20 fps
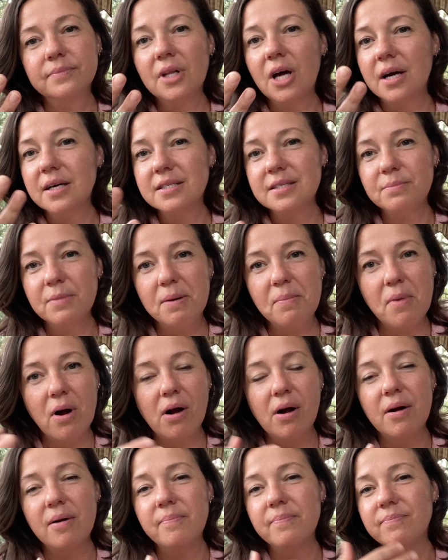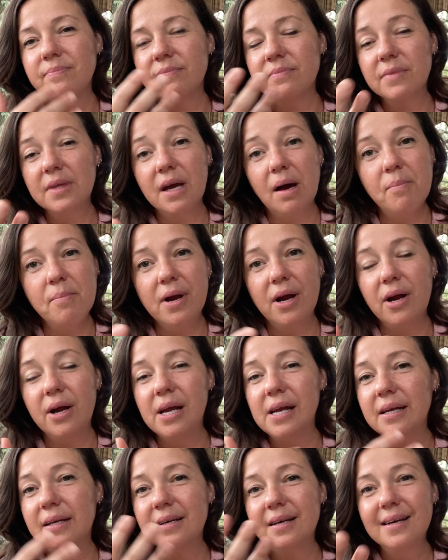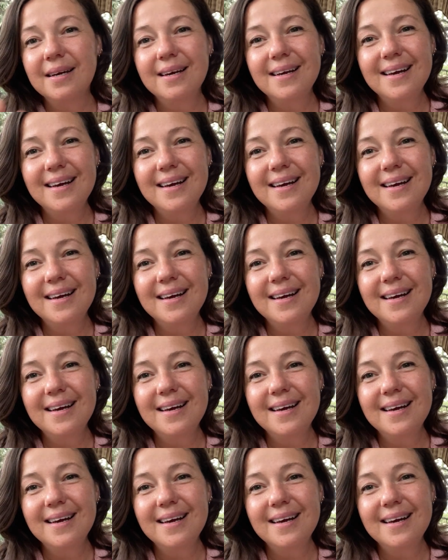lost my mom, got married,